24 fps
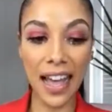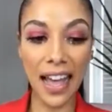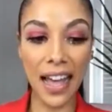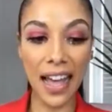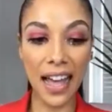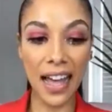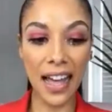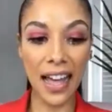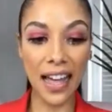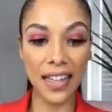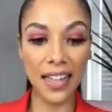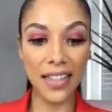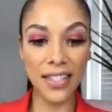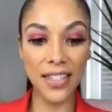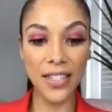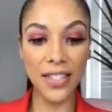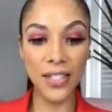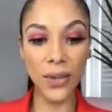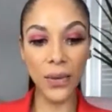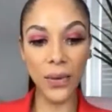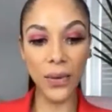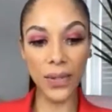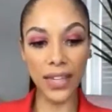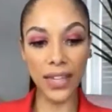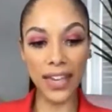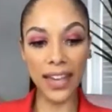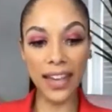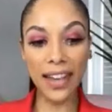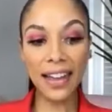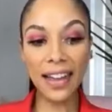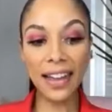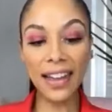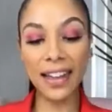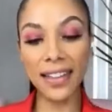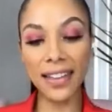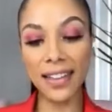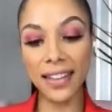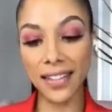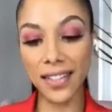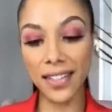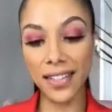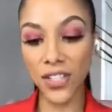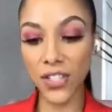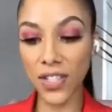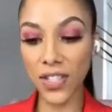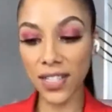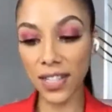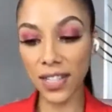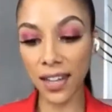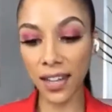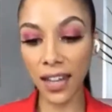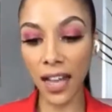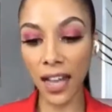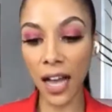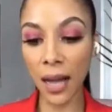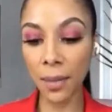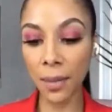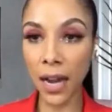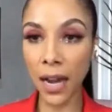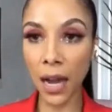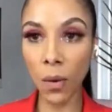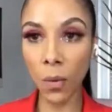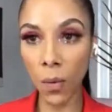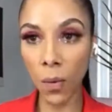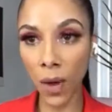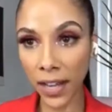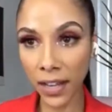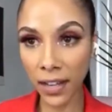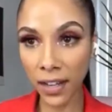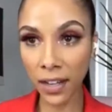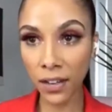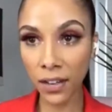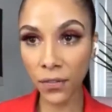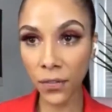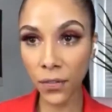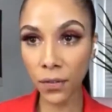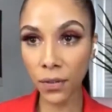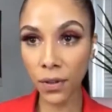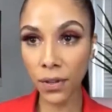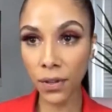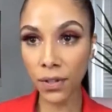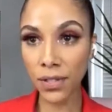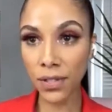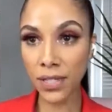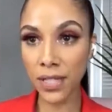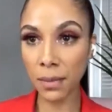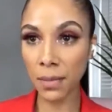And so, yeah, it's just like, I'm not white enough for roles.